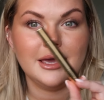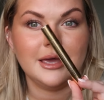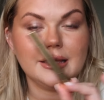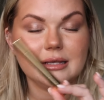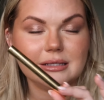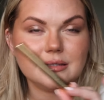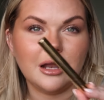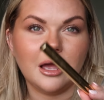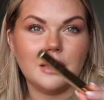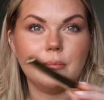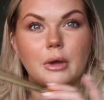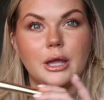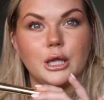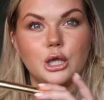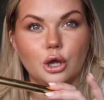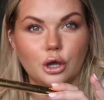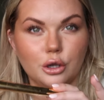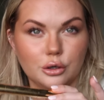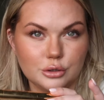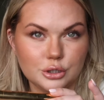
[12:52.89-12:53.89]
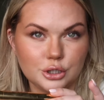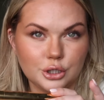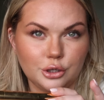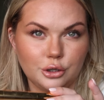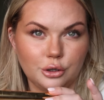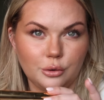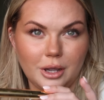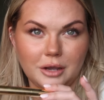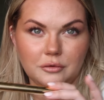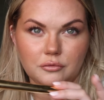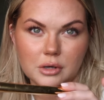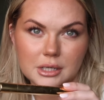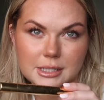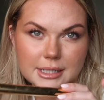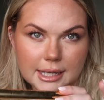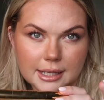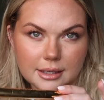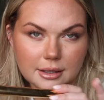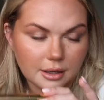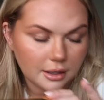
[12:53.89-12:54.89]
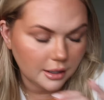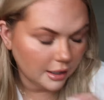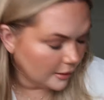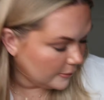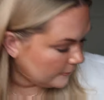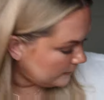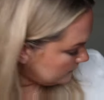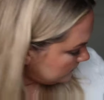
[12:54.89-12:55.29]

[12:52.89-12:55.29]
is like my go-to everyday colour.